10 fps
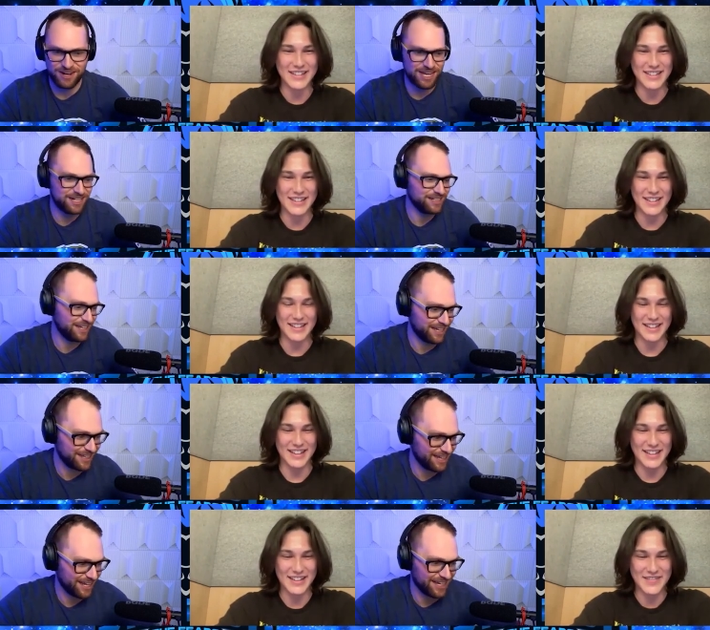Speaker 1: right? Like
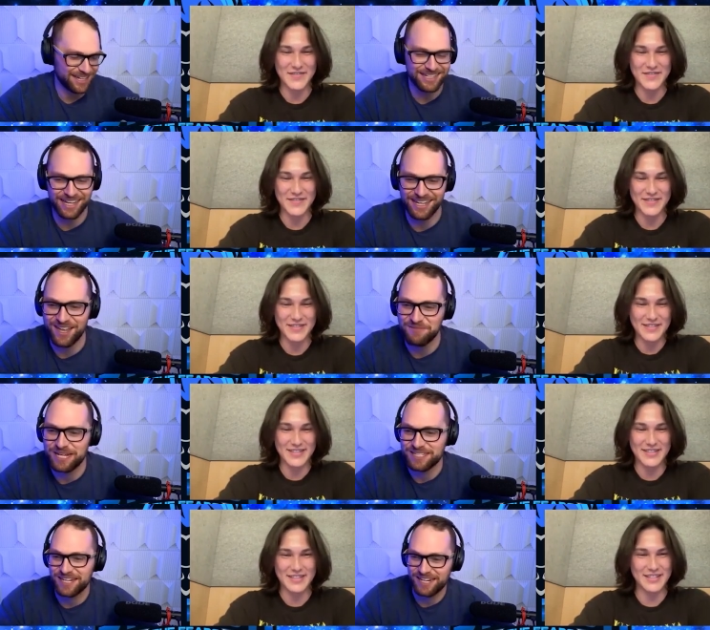like it, it
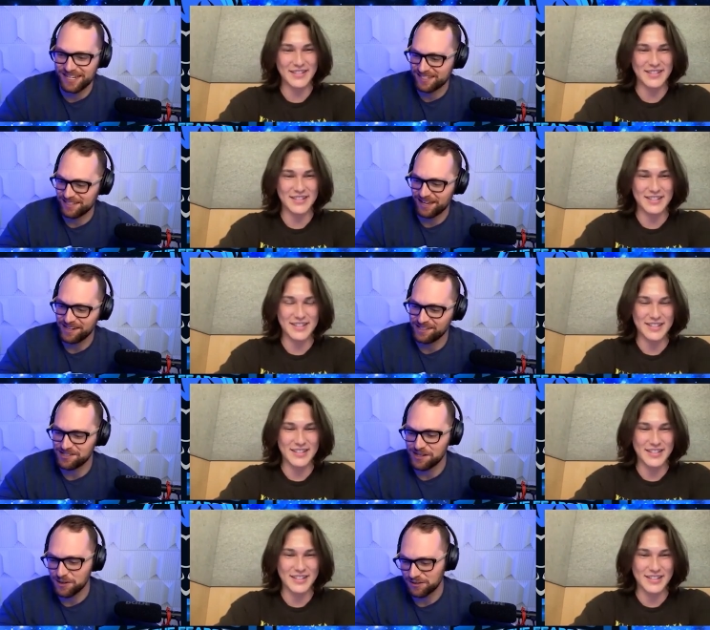because it is. And
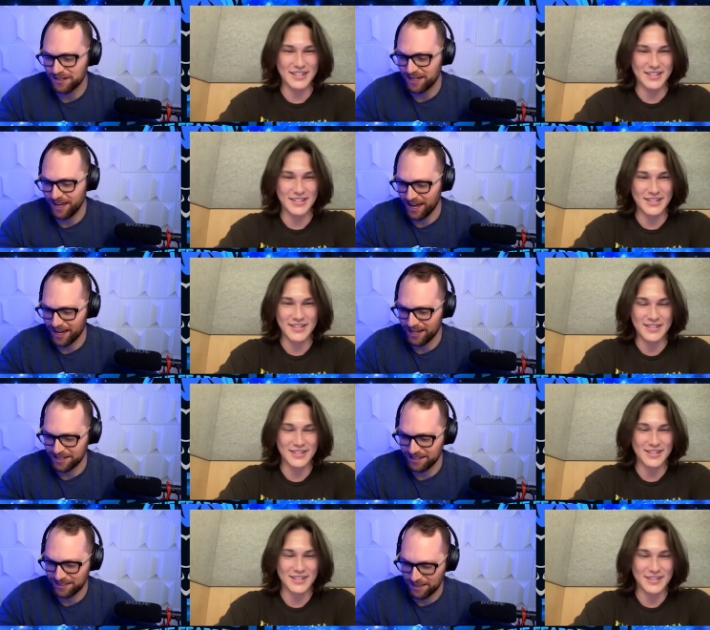so I
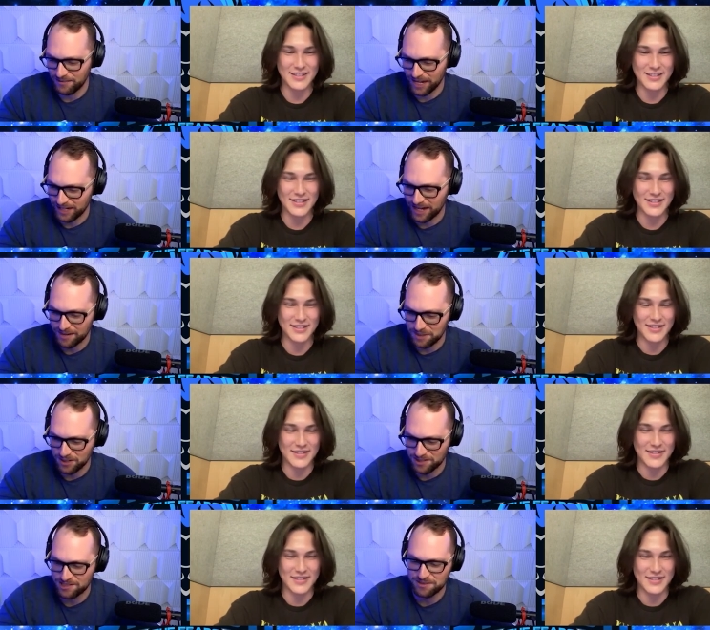love that guy, but
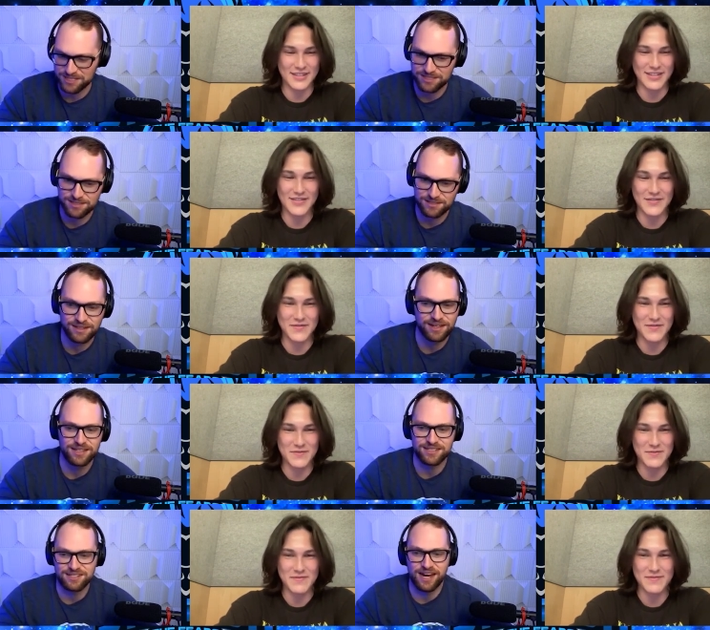also he's
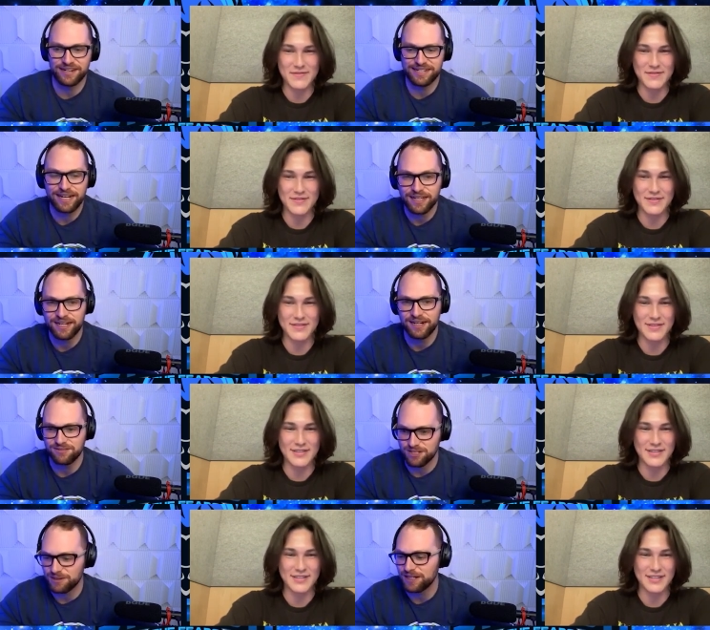he's not dedicated enough
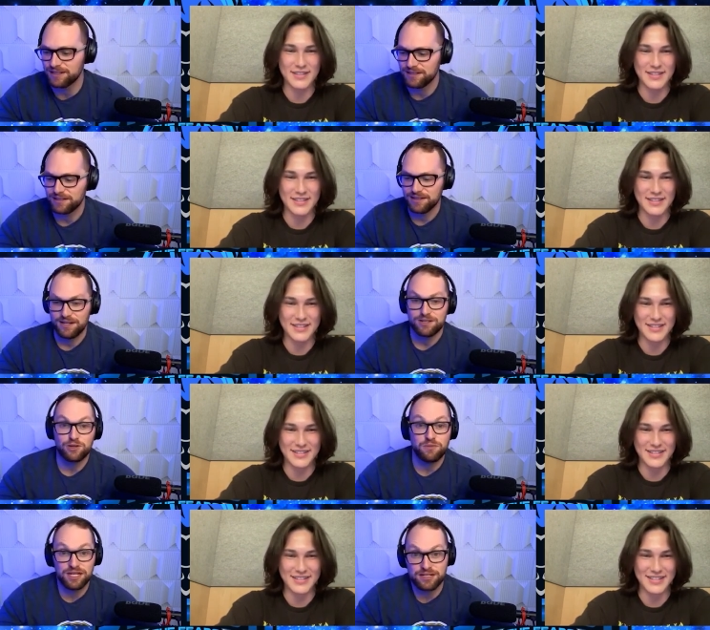to it. So
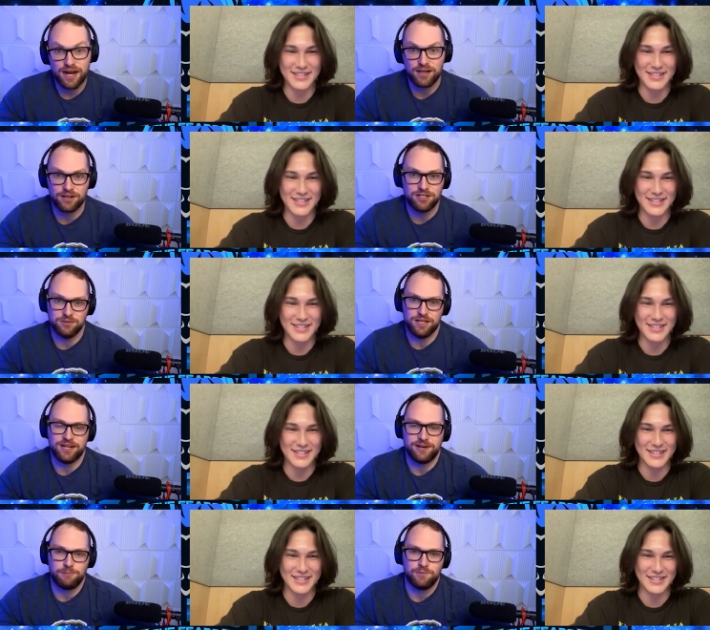me and Tyler are doing it
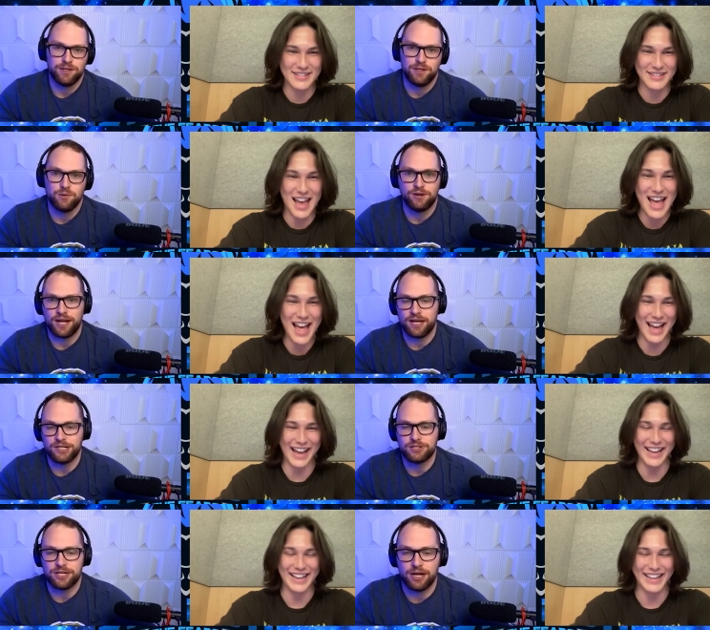now. We're
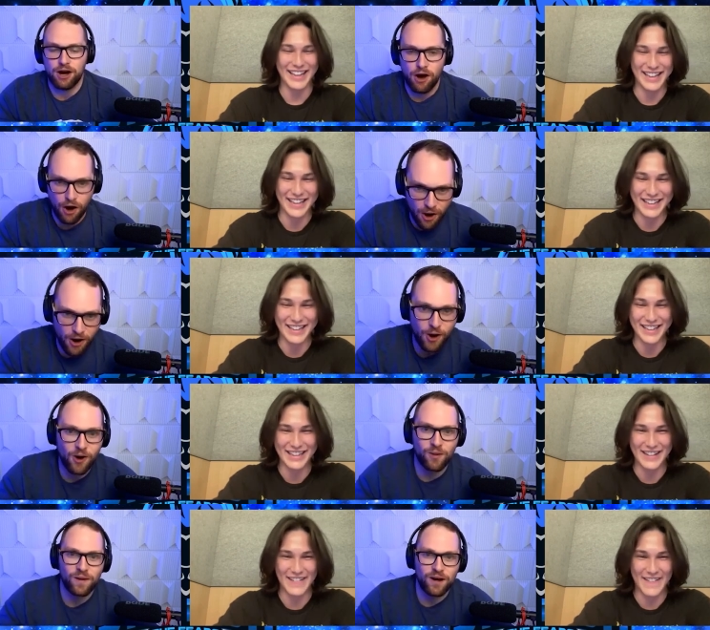answering
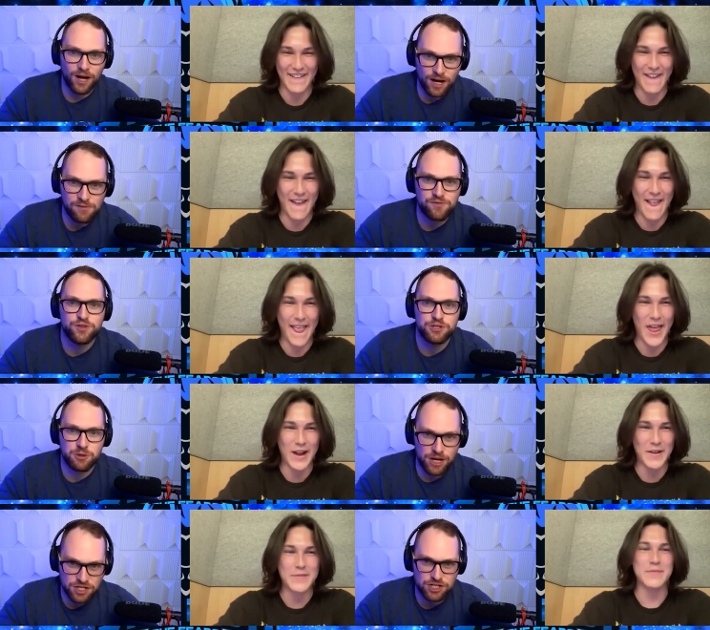all of your
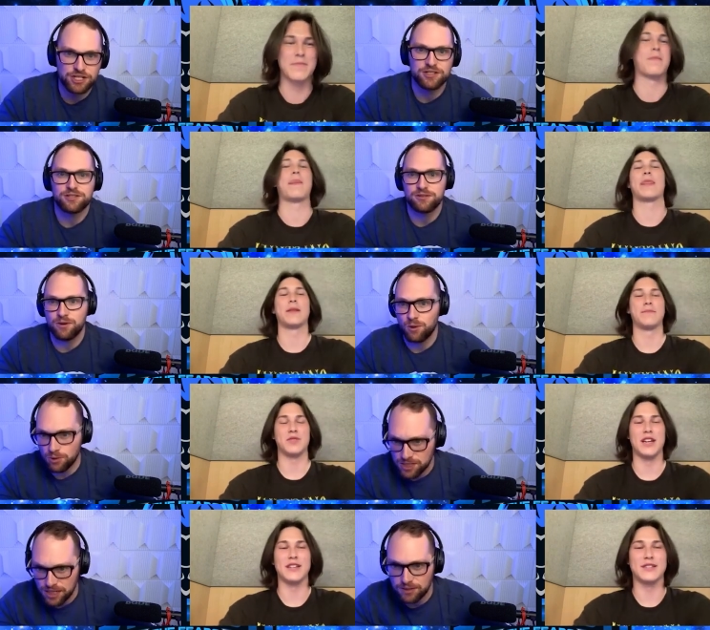questions
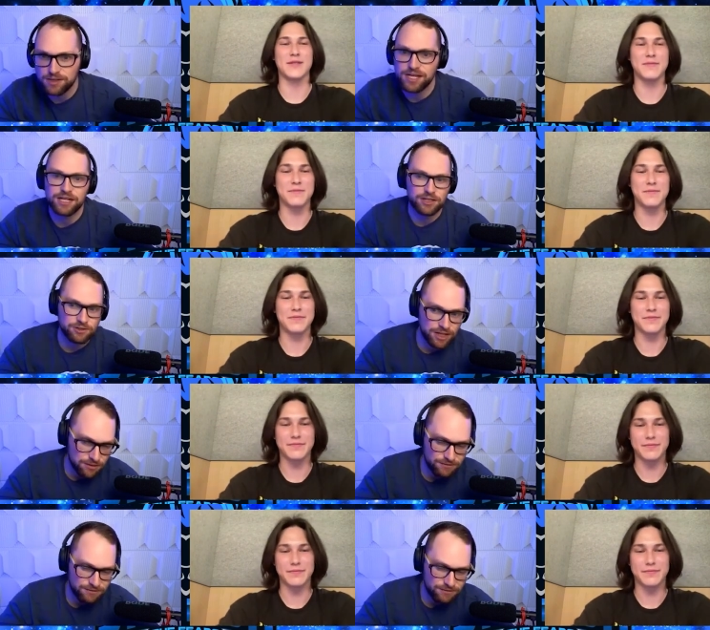wholesaling related, creative